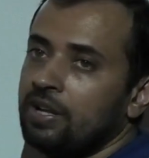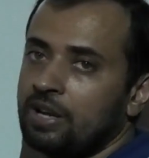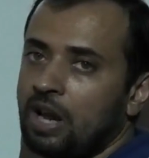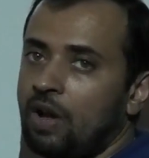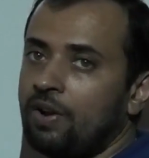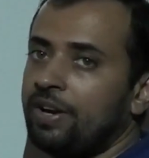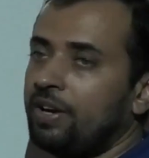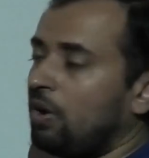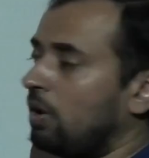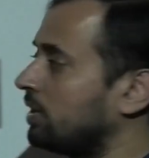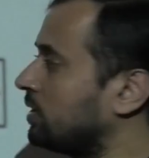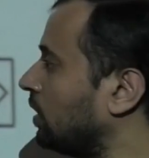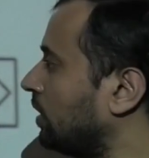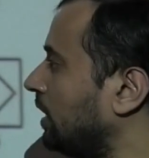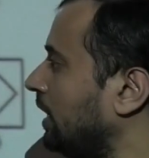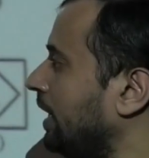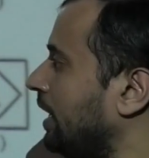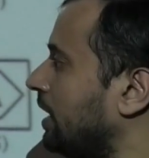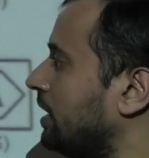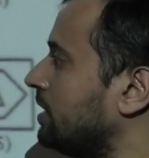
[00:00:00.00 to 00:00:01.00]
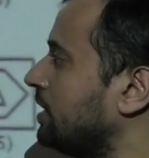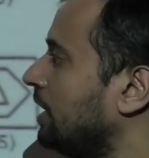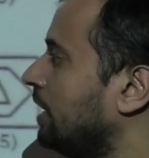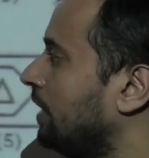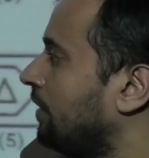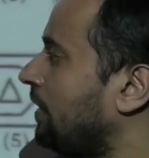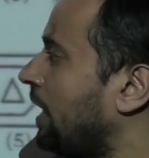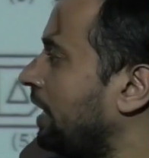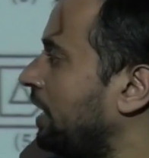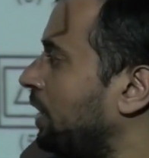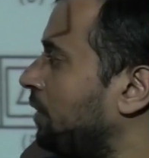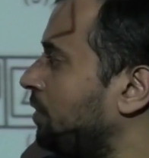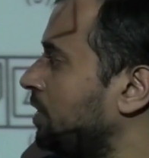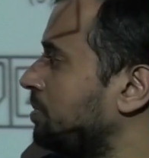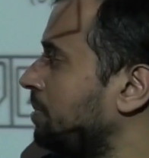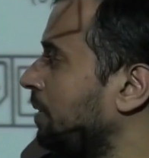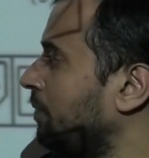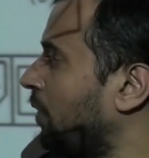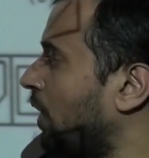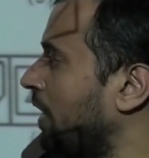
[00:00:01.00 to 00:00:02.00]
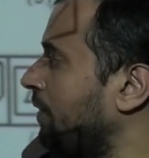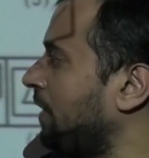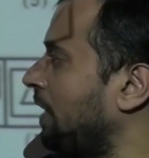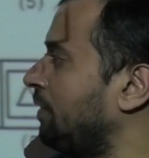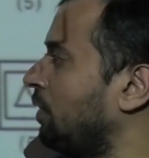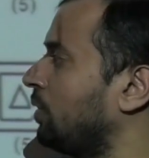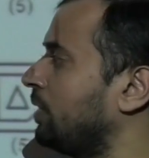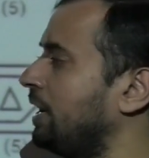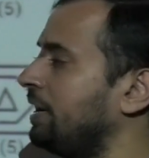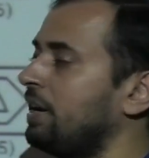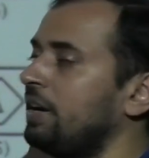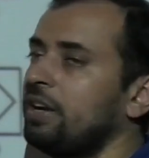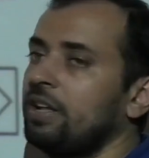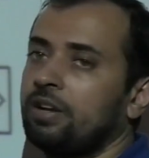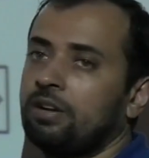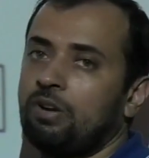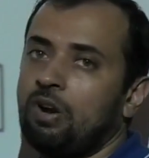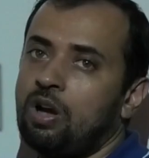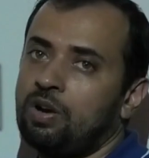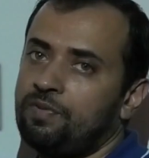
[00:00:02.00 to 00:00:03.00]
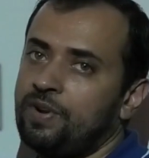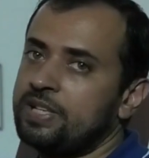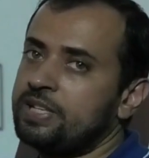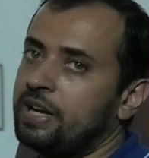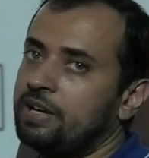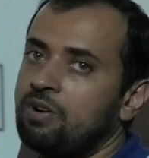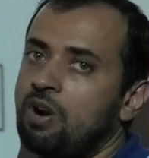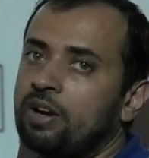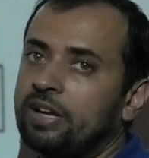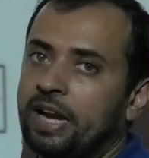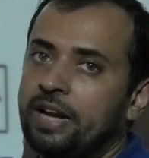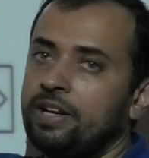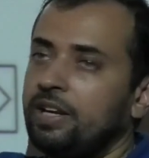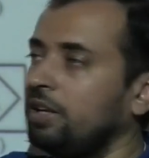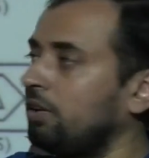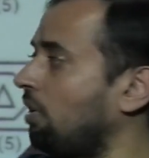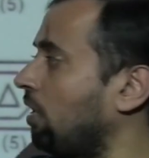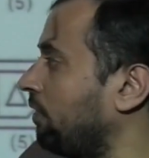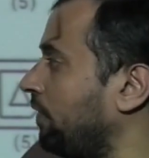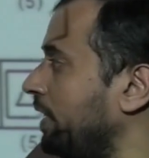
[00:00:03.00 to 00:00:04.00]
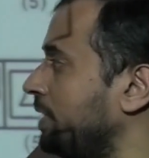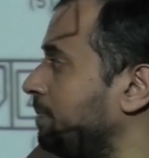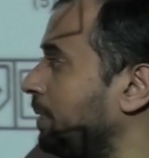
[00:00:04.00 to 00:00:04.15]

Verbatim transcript: now it also clears that it was being 45 rotated clockwise and not anti-clockwise